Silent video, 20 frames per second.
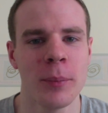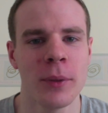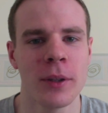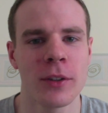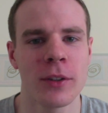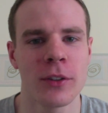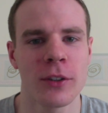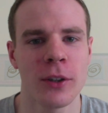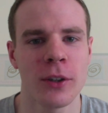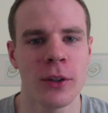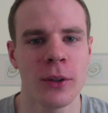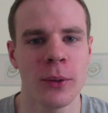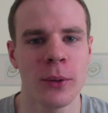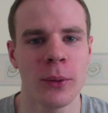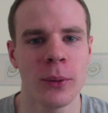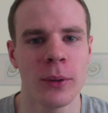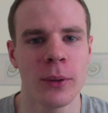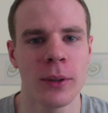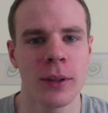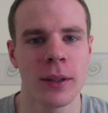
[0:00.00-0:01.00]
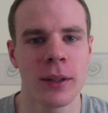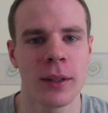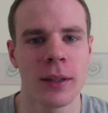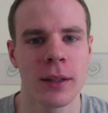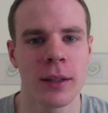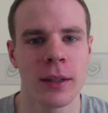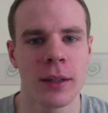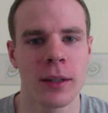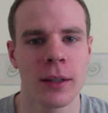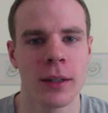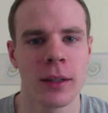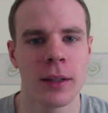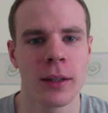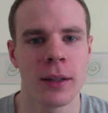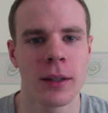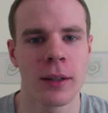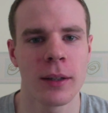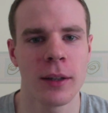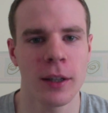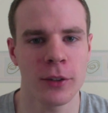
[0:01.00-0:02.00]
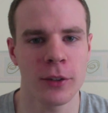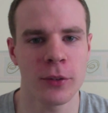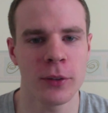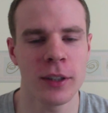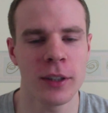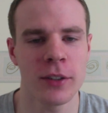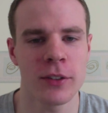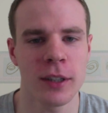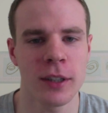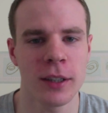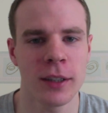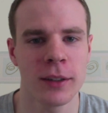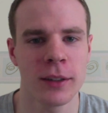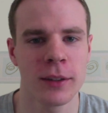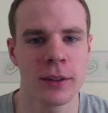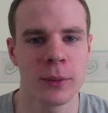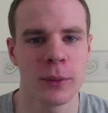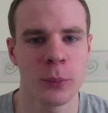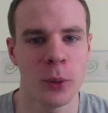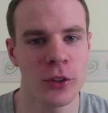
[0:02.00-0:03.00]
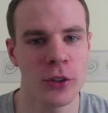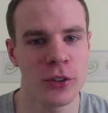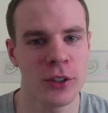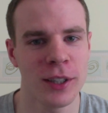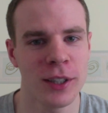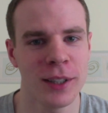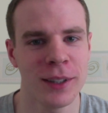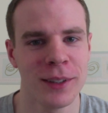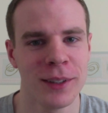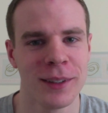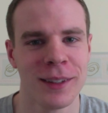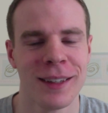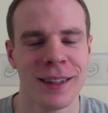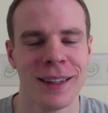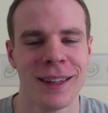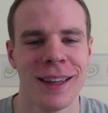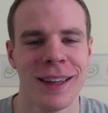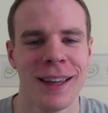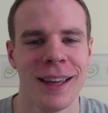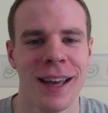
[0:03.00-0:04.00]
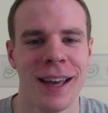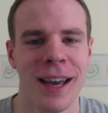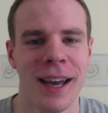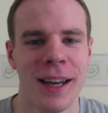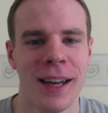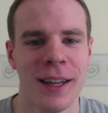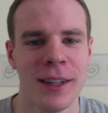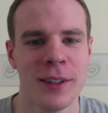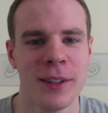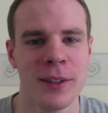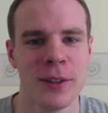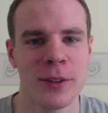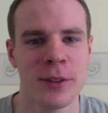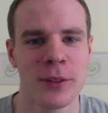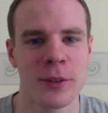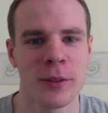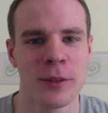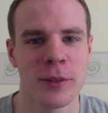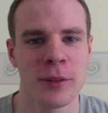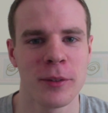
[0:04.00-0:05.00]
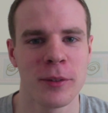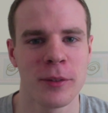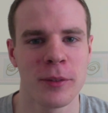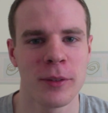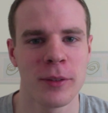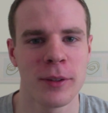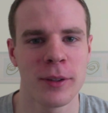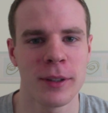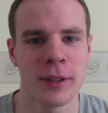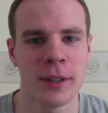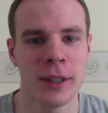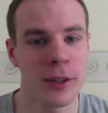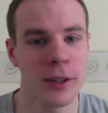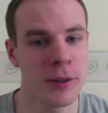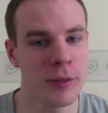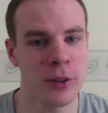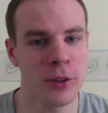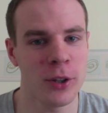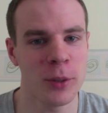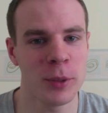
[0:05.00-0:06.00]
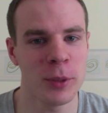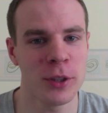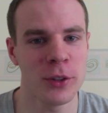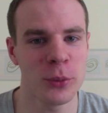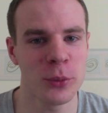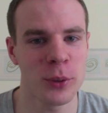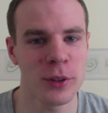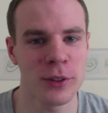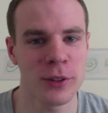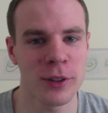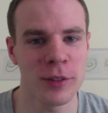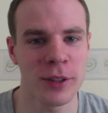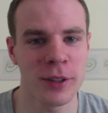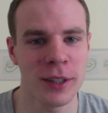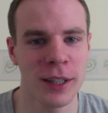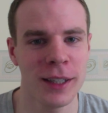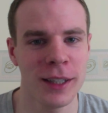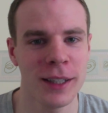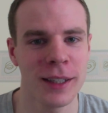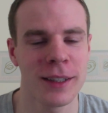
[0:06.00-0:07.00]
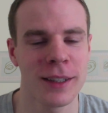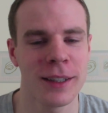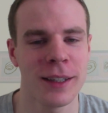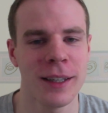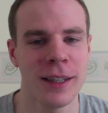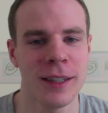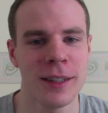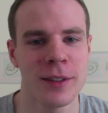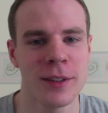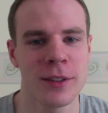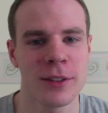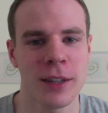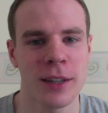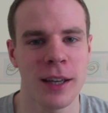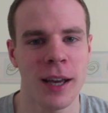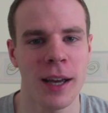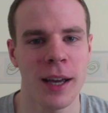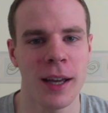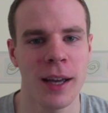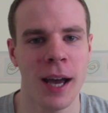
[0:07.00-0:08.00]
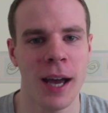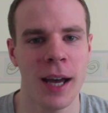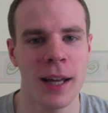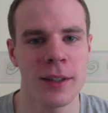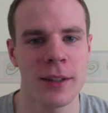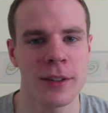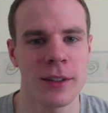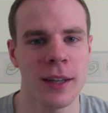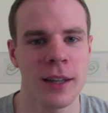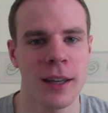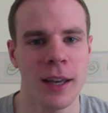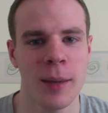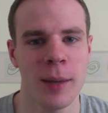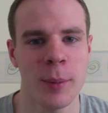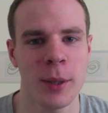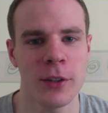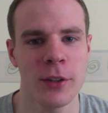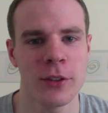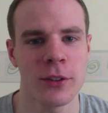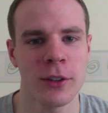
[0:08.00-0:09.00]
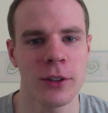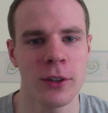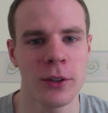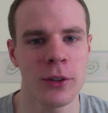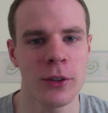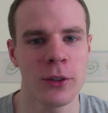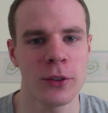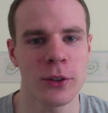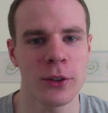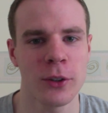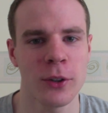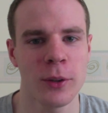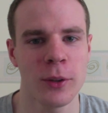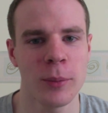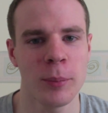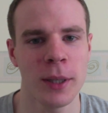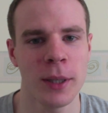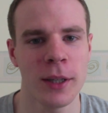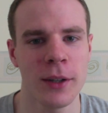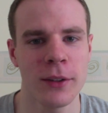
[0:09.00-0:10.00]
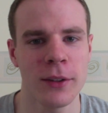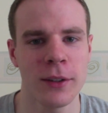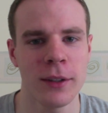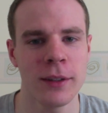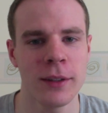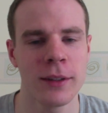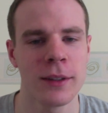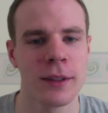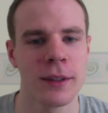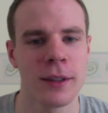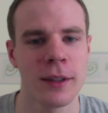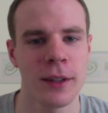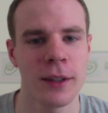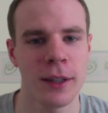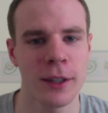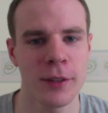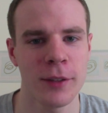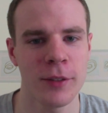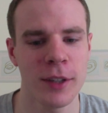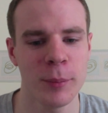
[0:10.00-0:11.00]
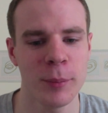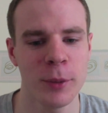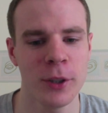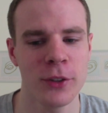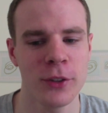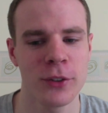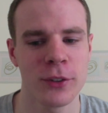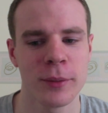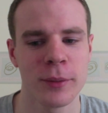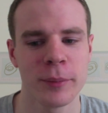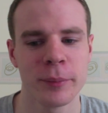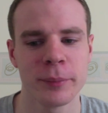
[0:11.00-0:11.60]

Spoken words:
So thanks for listening, watching, and you can follow me on Twitter if you like. It's @MS_marathon. Thank you very much.